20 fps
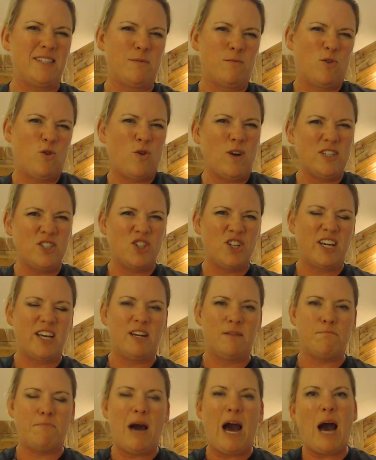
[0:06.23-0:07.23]
crunching
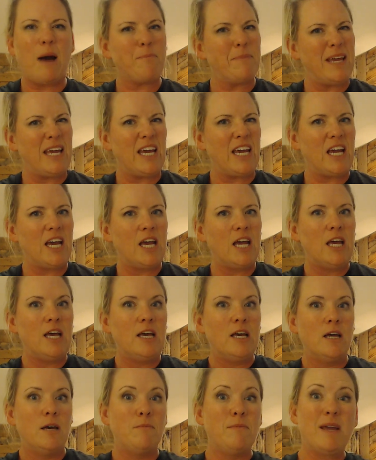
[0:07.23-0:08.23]
and popping,
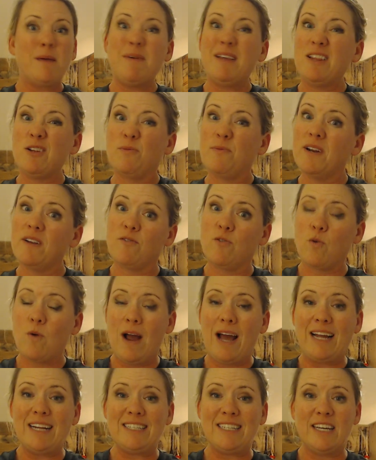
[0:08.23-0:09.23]
maybe a little bit of
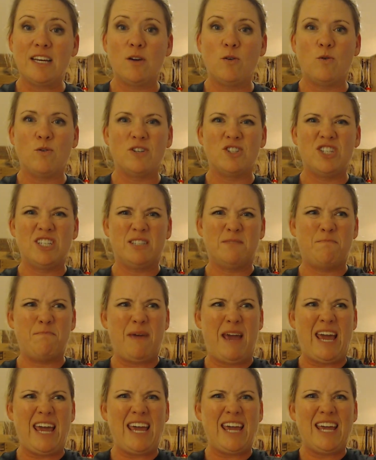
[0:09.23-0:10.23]
grinding, or just
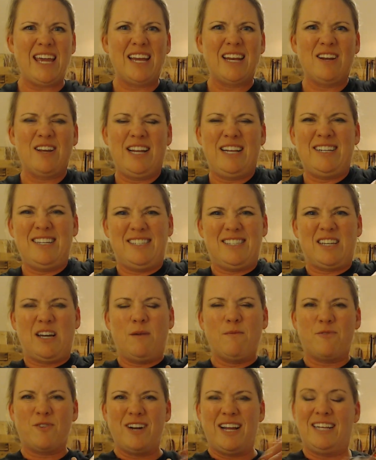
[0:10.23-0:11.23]
pain and
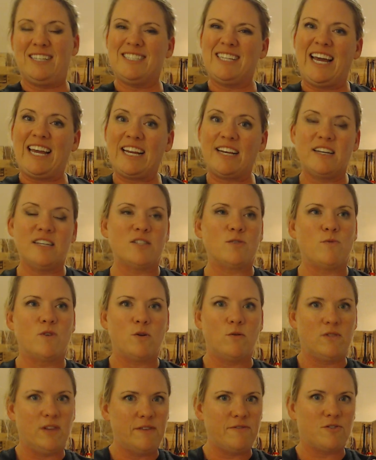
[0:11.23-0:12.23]
discomfort and tightness when
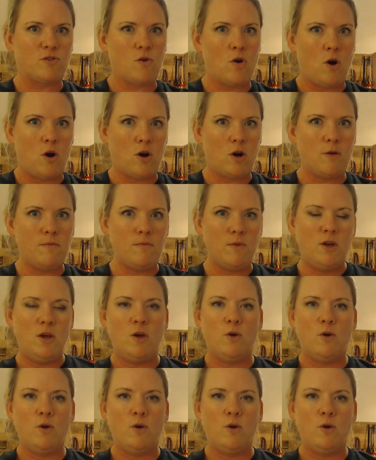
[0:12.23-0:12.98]
you lift your arm,